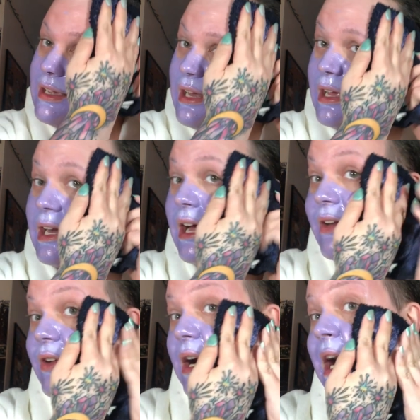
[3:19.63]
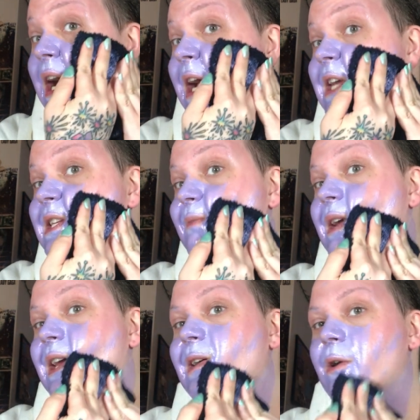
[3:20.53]
getting it out of your eyes and
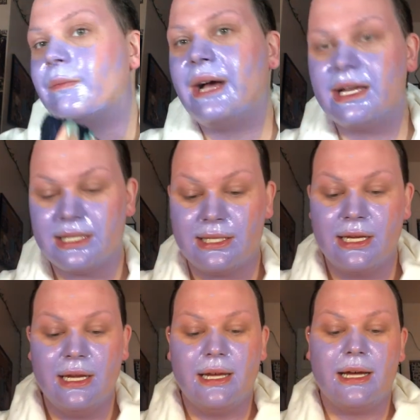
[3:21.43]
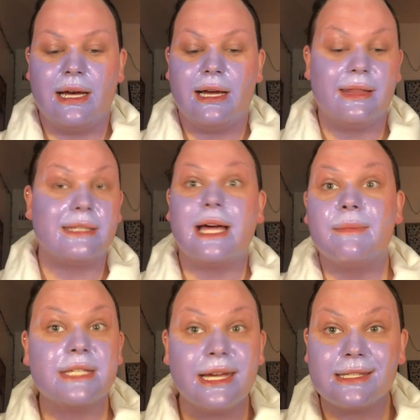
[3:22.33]
making a whole mess. Uh, and the
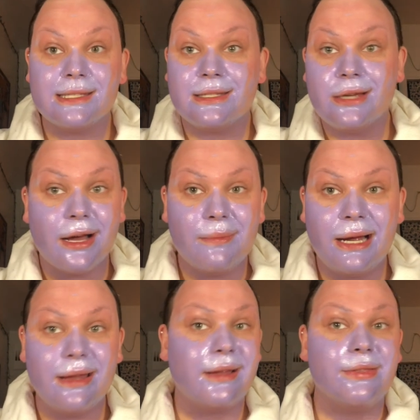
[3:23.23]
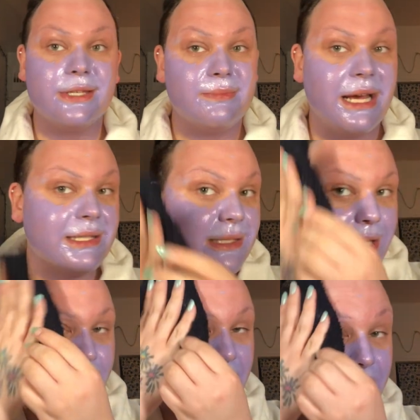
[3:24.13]
time it takes us to talk about it, this mask is
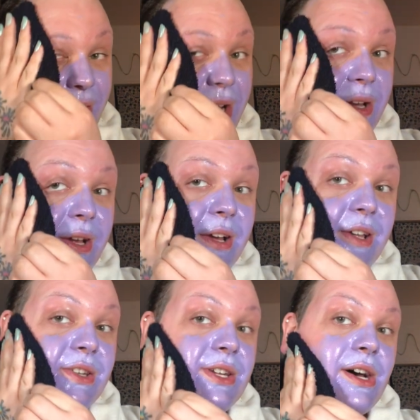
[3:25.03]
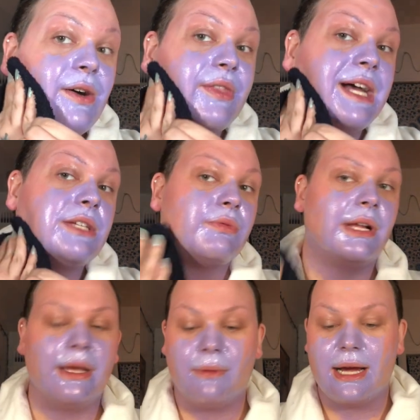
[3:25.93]
gonna be gone. So that's
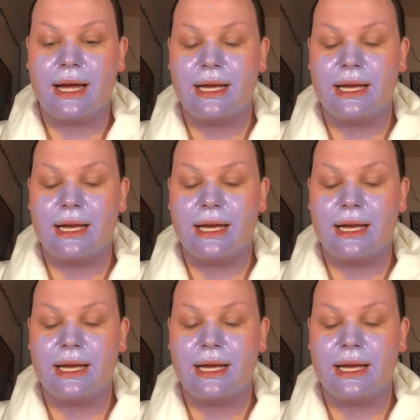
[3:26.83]
really why I